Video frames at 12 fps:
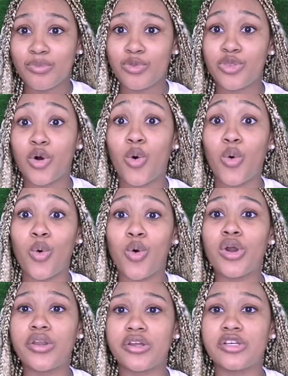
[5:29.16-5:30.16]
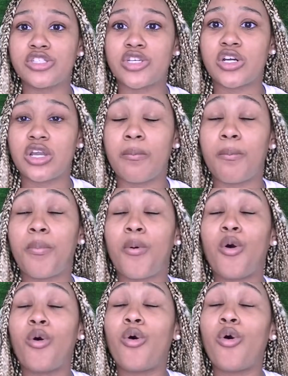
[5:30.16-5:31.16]
the orders started
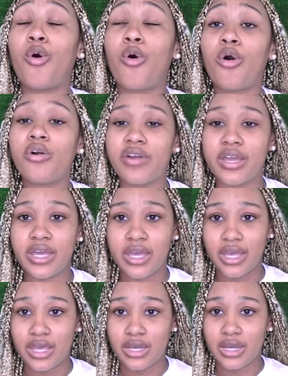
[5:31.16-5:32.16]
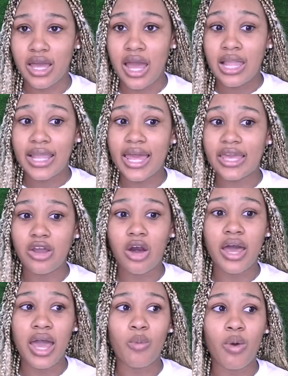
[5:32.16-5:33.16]
pouring in. Like, y'all,
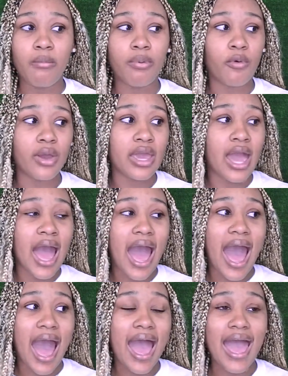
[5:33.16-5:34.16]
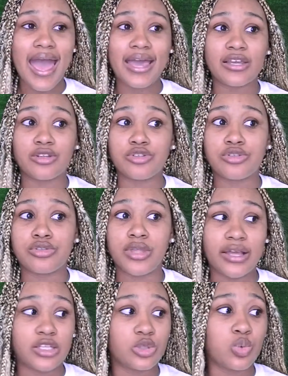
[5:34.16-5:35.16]
at one point I had
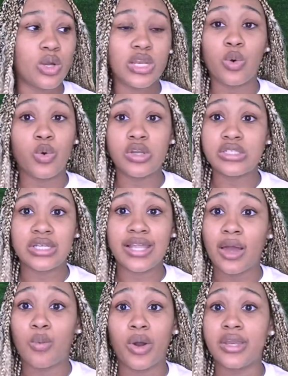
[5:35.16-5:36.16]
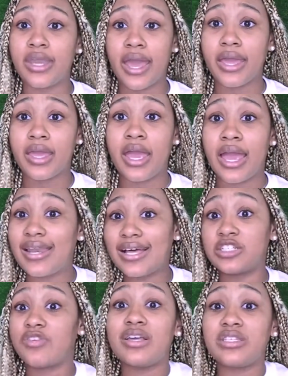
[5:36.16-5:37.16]
like 20 orders in like one day, and
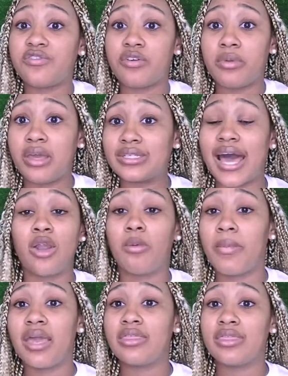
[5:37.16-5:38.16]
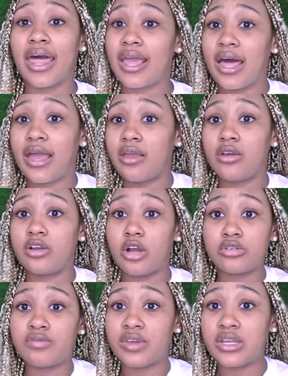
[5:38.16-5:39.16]
that's crazy for me because I don't make, like, I
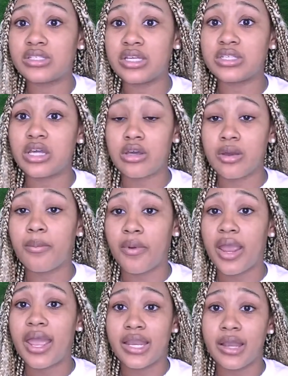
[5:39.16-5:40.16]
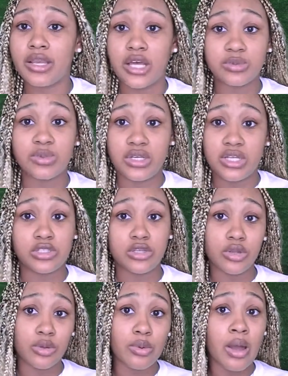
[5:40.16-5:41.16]
Girls from Venus is a good brand and it does what it needs to
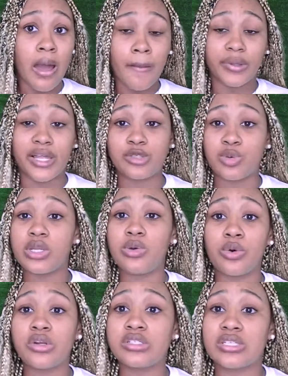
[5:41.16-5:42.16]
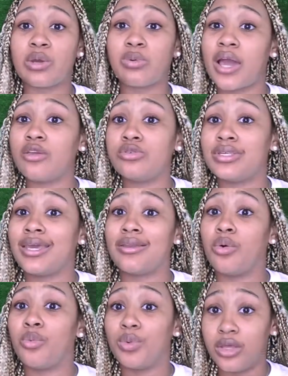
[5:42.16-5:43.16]
do, but like 20 orders is like what I usually get in
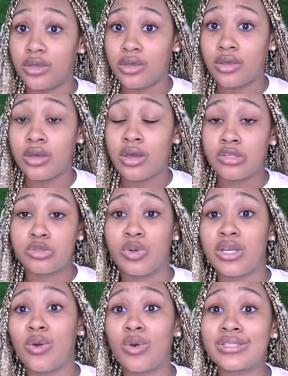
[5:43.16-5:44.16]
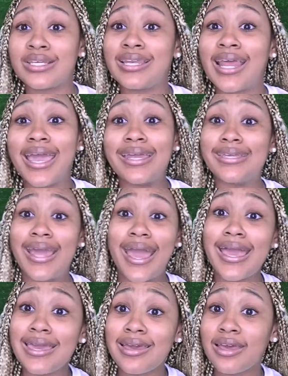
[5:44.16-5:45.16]
a week. So 20 orders in a
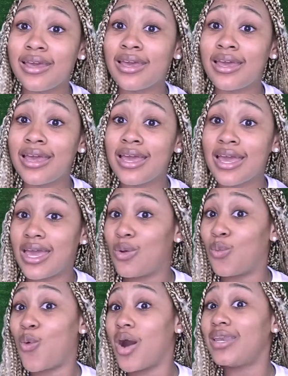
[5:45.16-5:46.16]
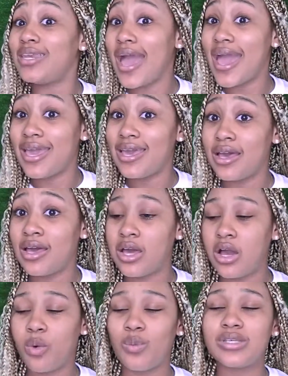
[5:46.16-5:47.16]
day, in one day,
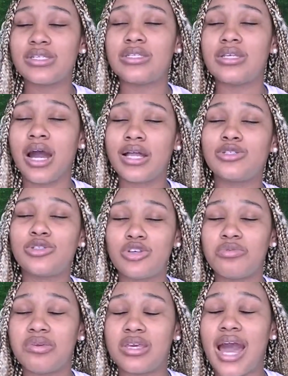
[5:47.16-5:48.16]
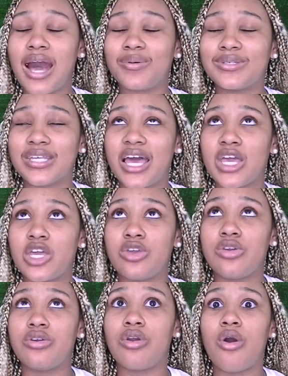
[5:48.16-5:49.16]
was nuts to me. I was like,
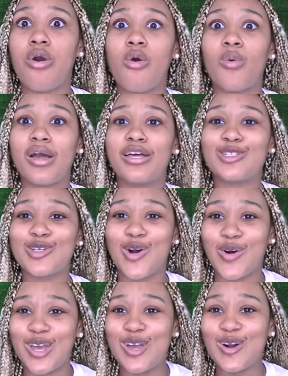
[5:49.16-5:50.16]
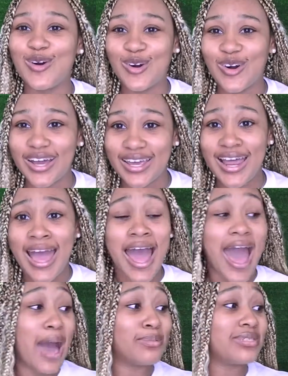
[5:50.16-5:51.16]
yo, what is going on?
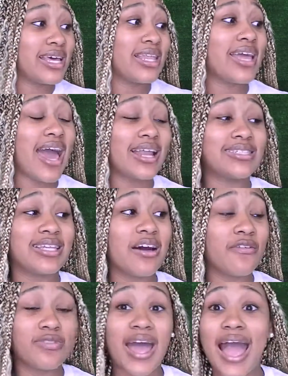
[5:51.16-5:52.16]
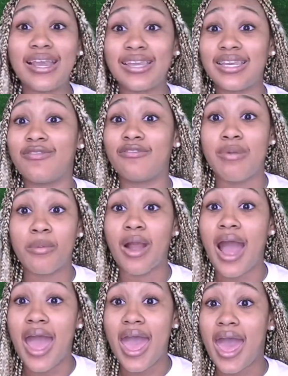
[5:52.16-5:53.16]
I'm selling out of stuff that I didn't even remember I
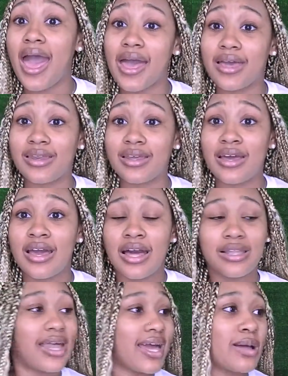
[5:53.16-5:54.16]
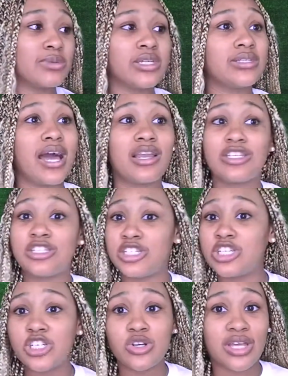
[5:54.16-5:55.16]
had. Like, I'm selling out of
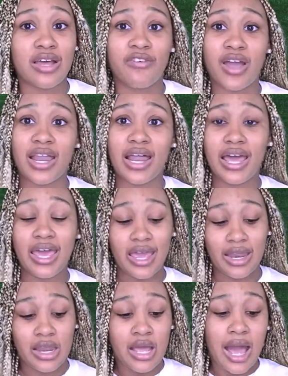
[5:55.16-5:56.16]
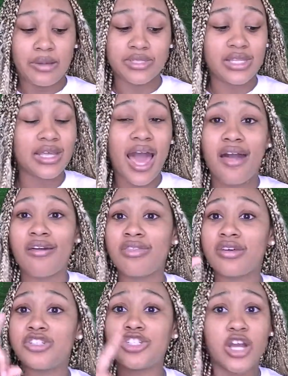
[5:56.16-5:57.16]
t-shirts I forgot I had. I'm selling out of
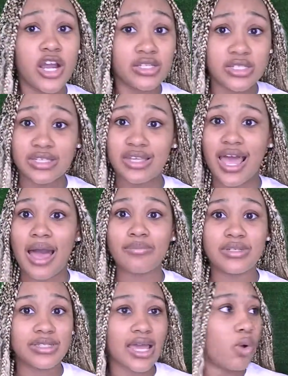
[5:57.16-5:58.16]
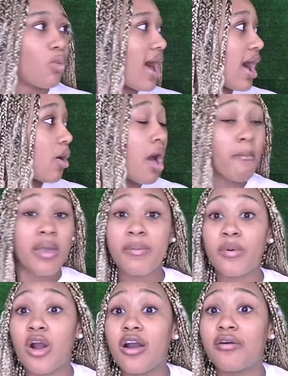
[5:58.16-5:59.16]
the jerseys. Like, I'm just like, wow.
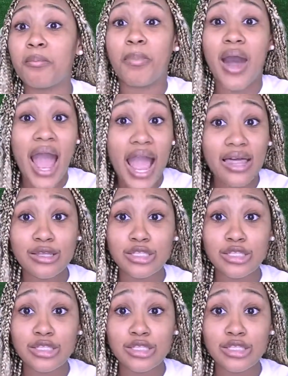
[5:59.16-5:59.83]
People are buying the